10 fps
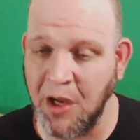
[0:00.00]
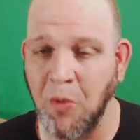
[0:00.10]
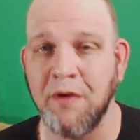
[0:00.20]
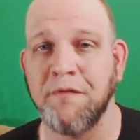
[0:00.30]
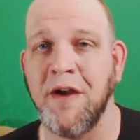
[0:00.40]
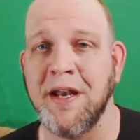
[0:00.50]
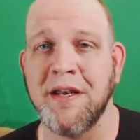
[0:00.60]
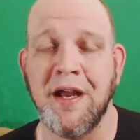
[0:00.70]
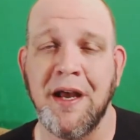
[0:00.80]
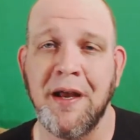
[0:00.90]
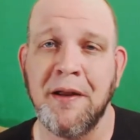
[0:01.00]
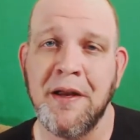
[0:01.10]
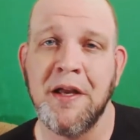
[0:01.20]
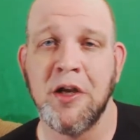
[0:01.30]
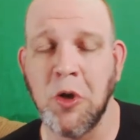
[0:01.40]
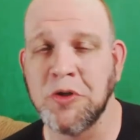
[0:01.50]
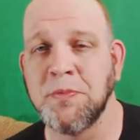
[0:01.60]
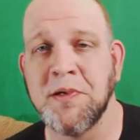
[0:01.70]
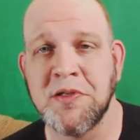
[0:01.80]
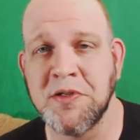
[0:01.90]
I want to find
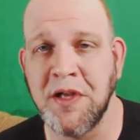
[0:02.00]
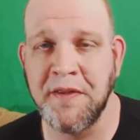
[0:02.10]
Ghostbusters